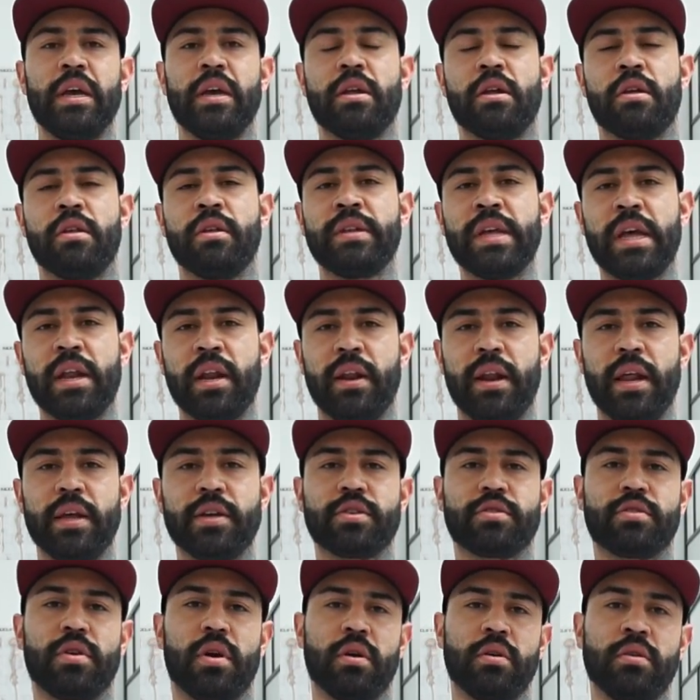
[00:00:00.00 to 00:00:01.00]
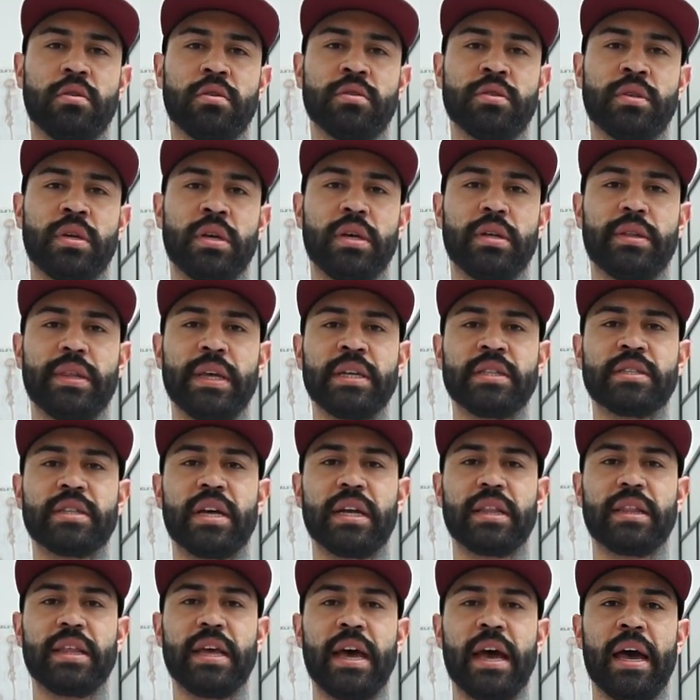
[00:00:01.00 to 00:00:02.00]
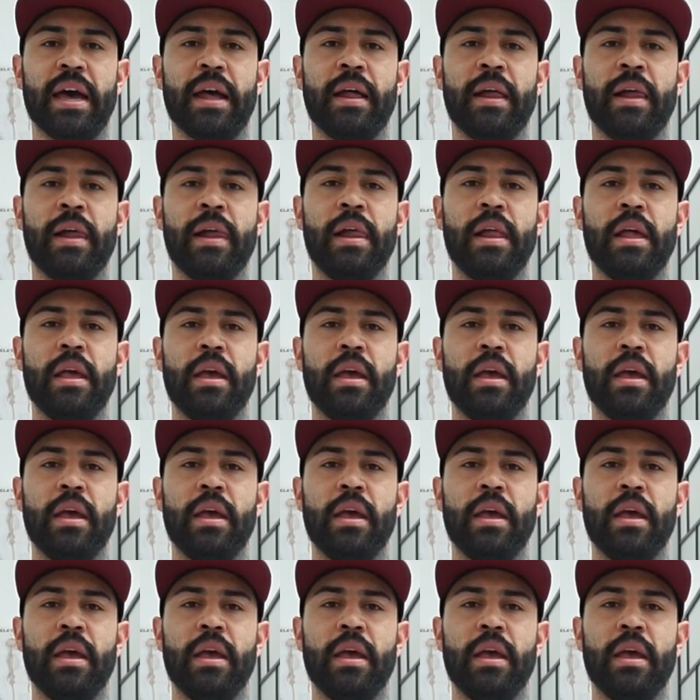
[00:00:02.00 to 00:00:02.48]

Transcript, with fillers: you know, the day-to-day struggles, things like that.